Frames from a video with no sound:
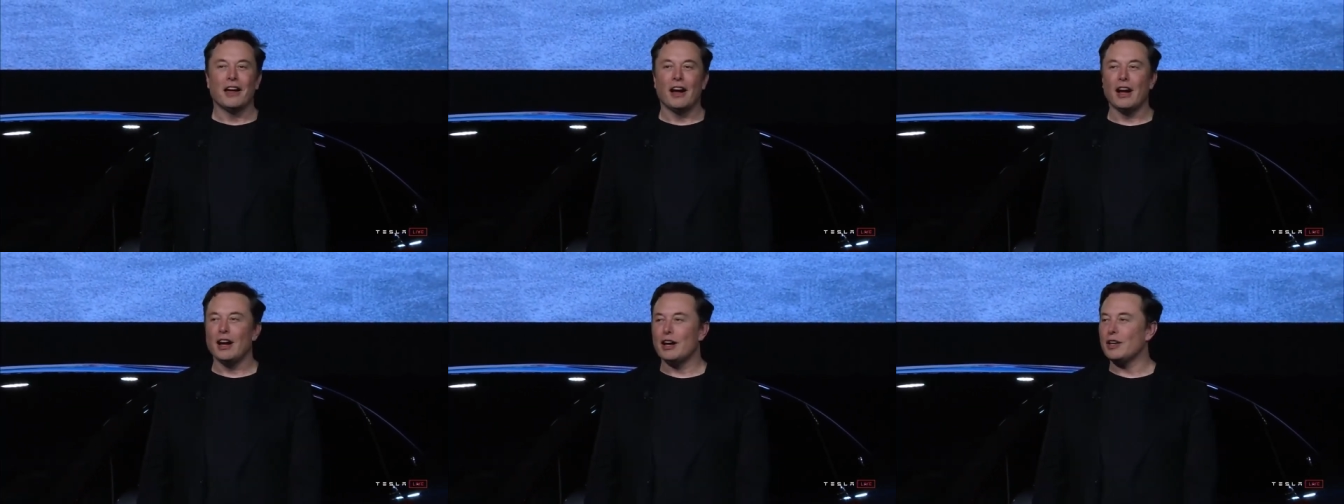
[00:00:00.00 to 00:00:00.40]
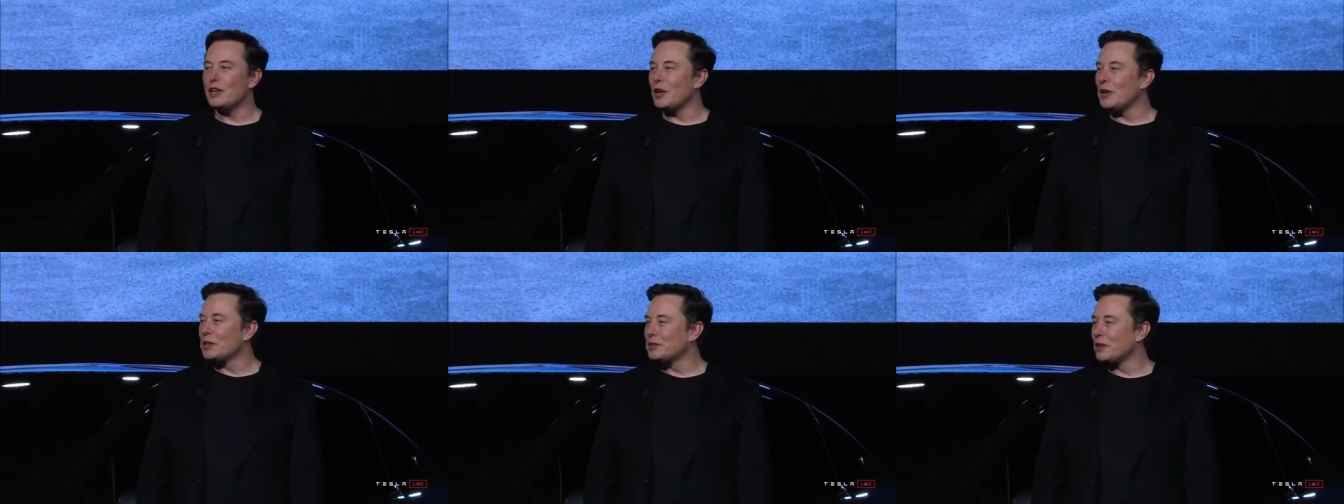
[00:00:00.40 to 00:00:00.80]
Uh,
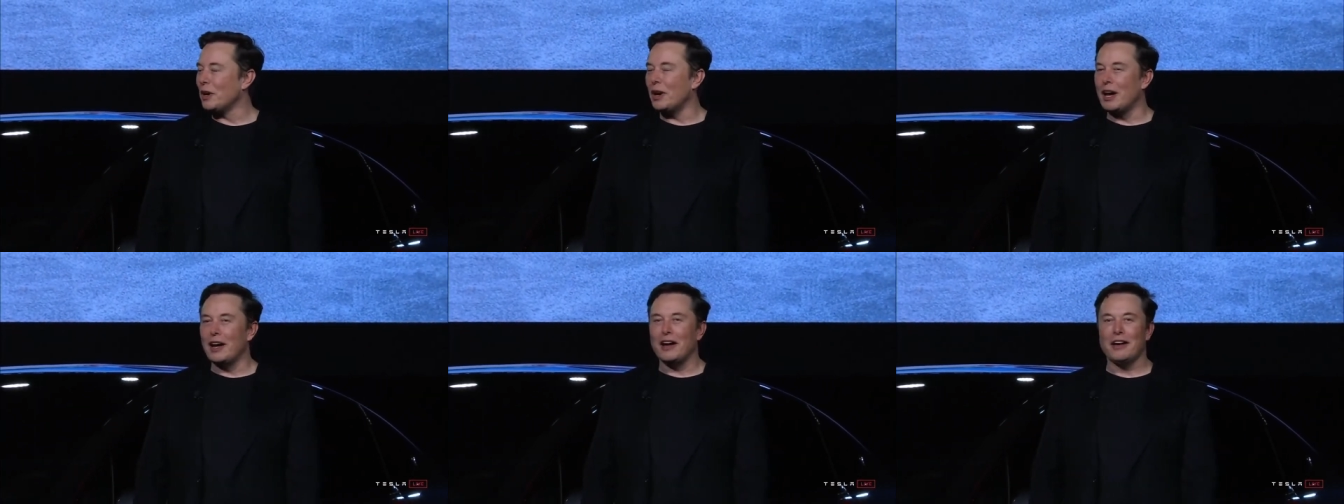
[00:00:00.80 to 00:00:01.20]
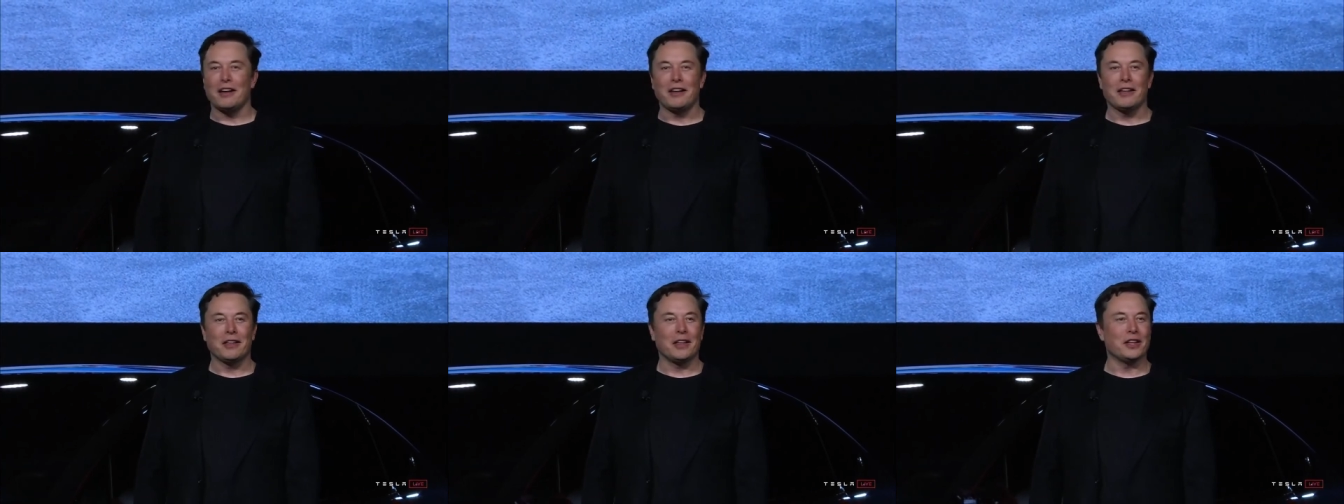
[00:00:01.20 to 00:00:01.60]
so
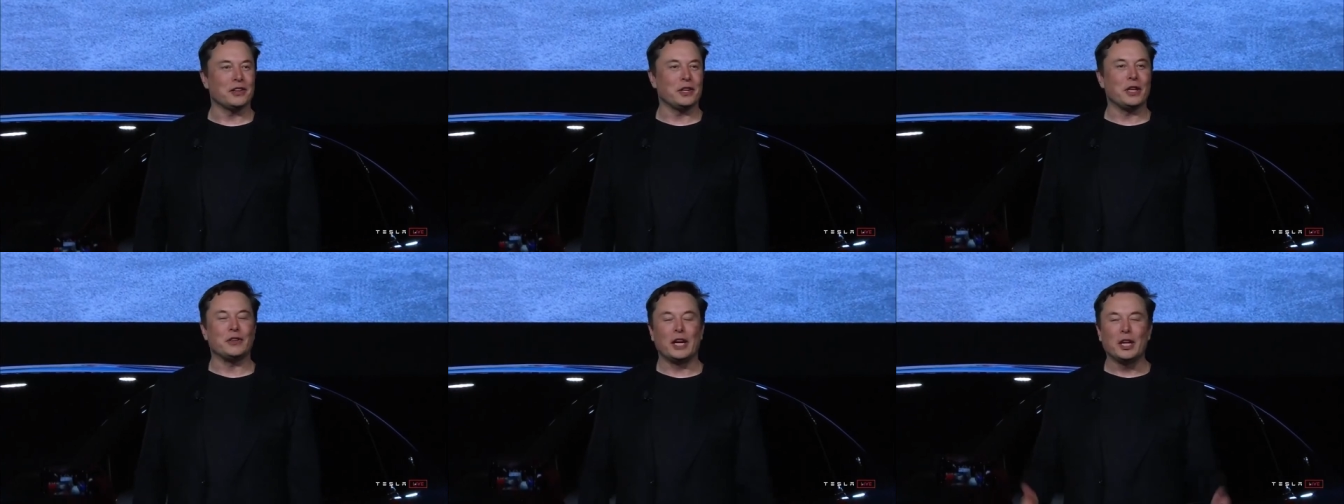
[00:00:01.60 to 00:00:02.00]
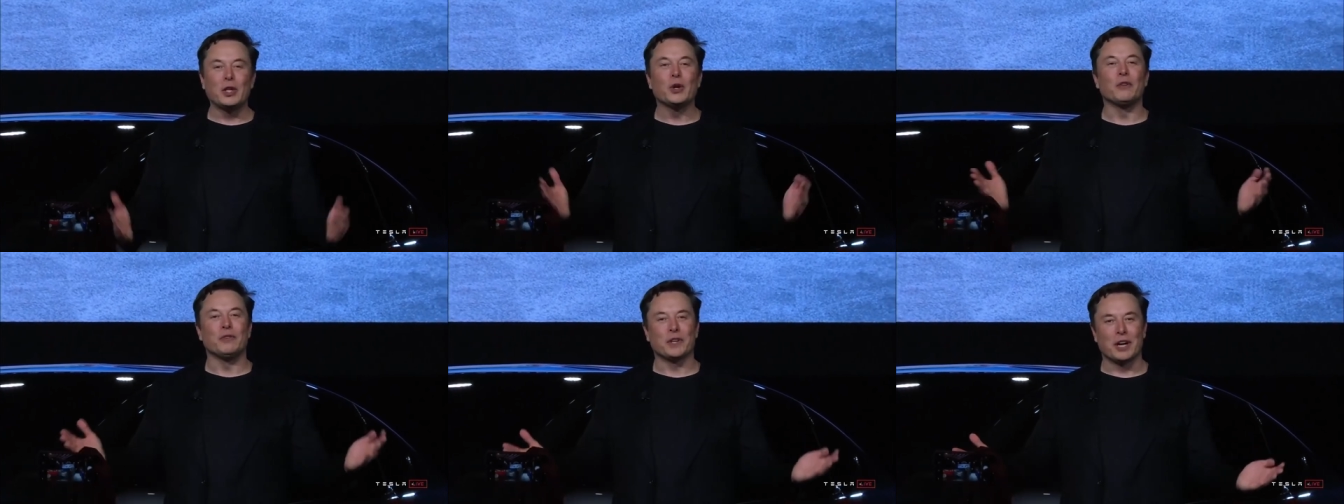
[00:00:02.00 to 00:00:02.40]
uh,
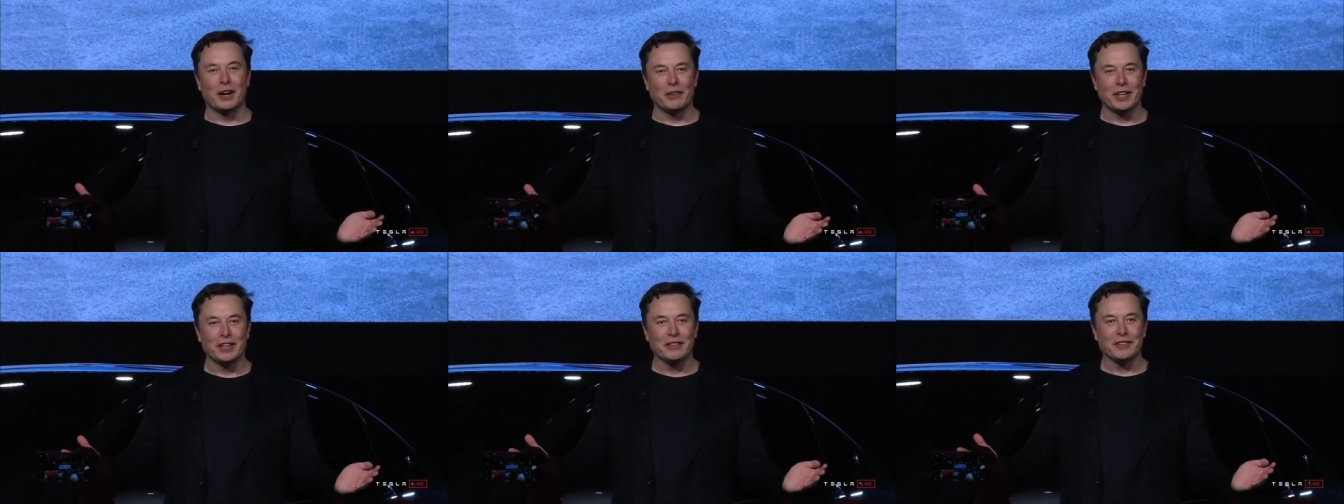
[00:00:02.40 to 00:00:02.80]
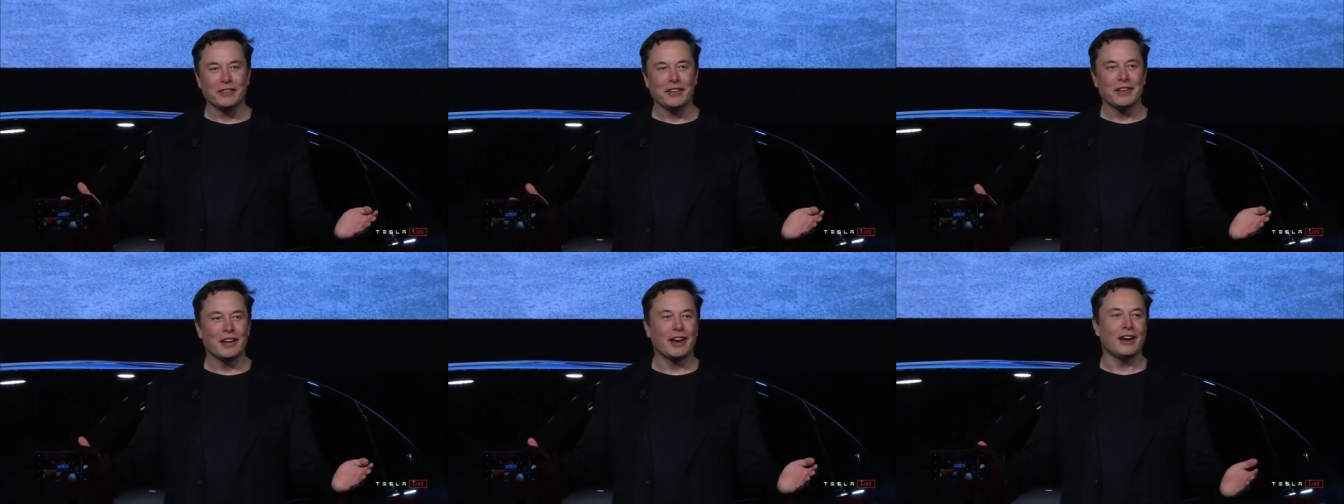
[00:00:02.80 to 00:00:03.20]
thank you all for coming.
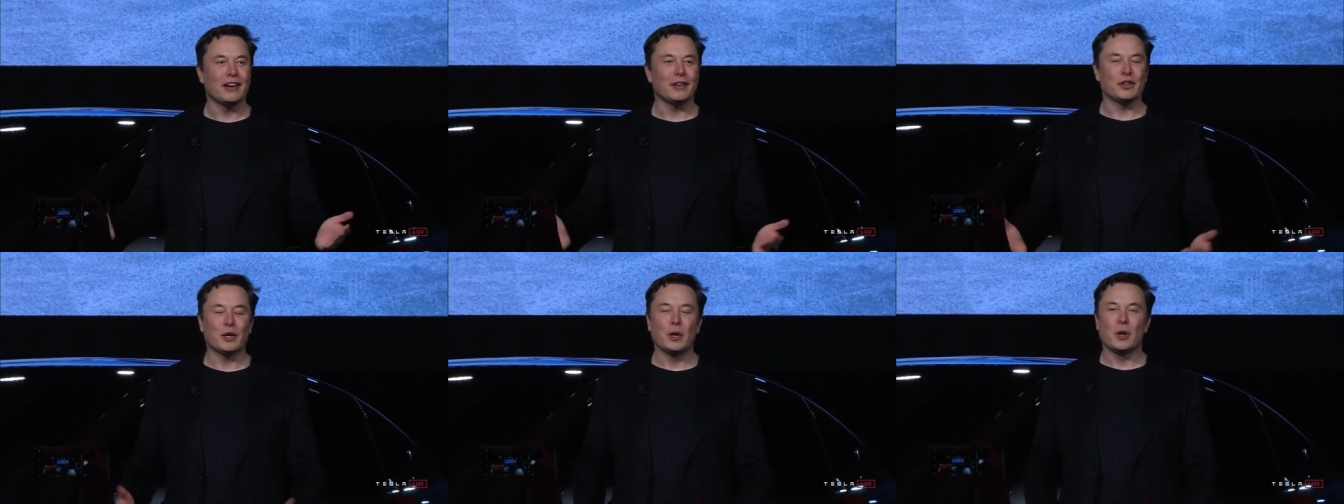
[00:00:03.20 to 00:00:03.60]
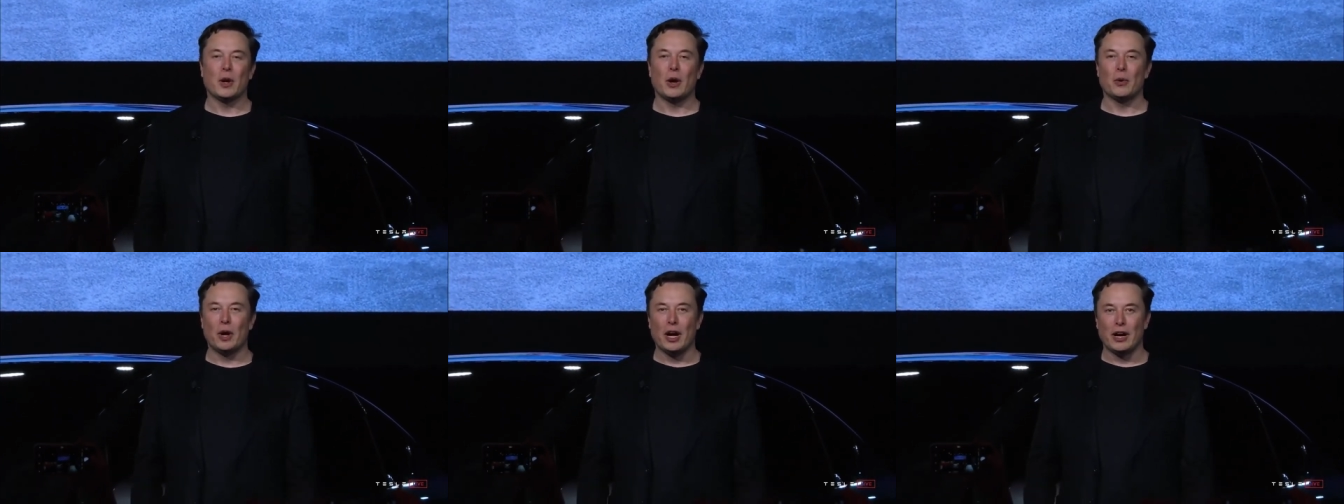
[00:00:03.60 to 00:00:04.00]
Uh,
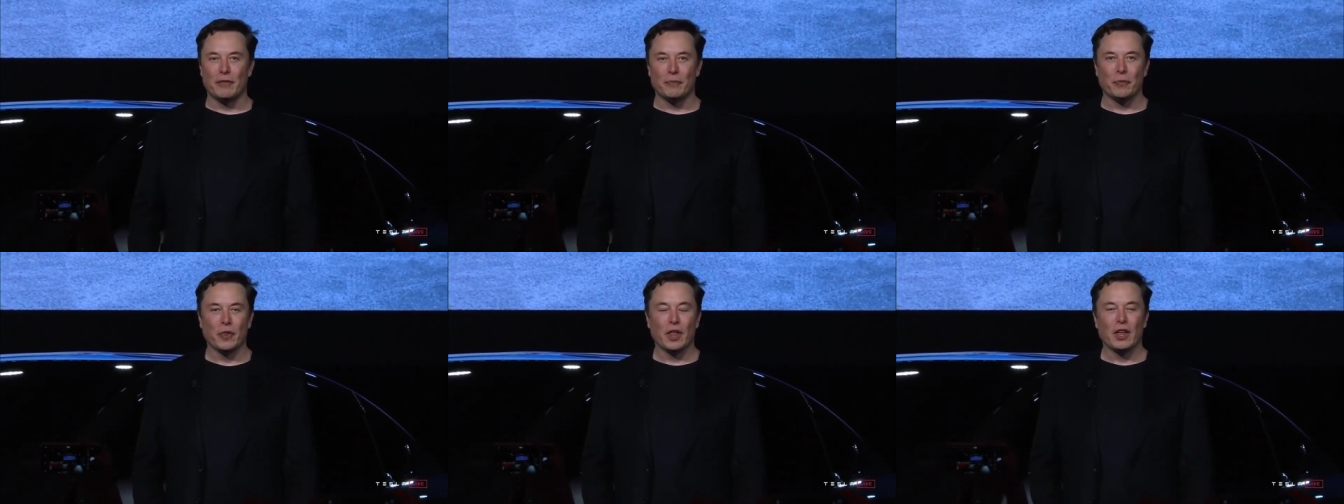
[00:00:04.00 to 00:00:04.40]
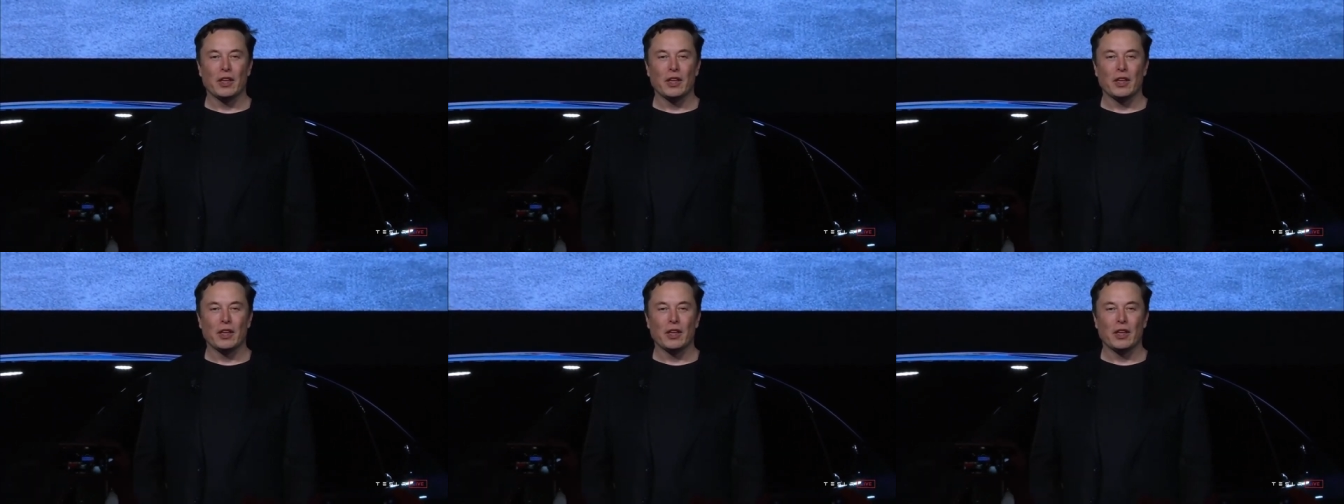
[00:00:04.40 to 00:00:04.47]
um,